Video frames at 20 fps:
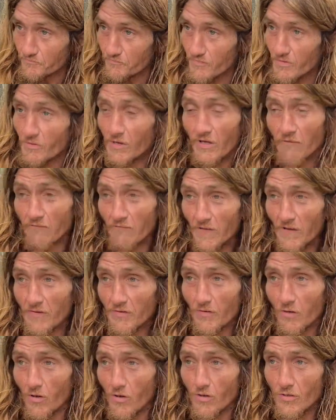like
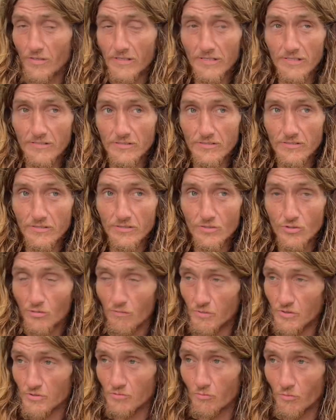fentanyl is so
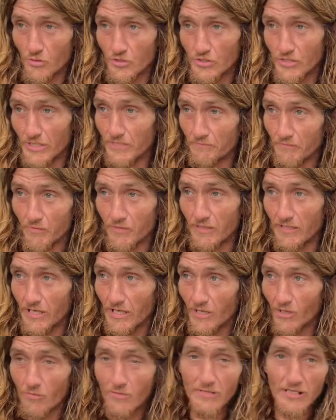much more cheaper than
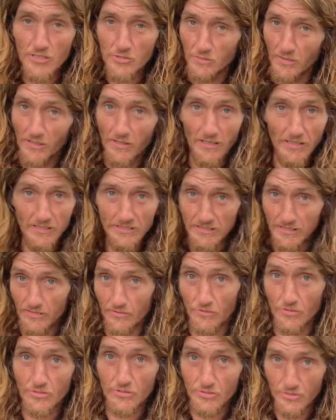heroin. That's why a lot of
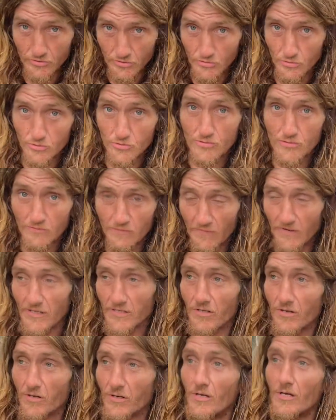dealers use the
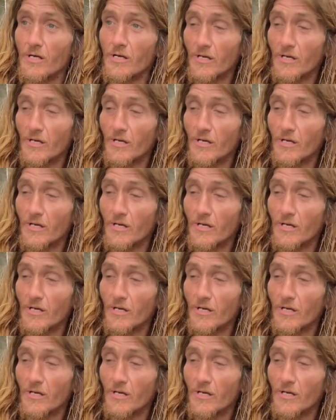fentanyl.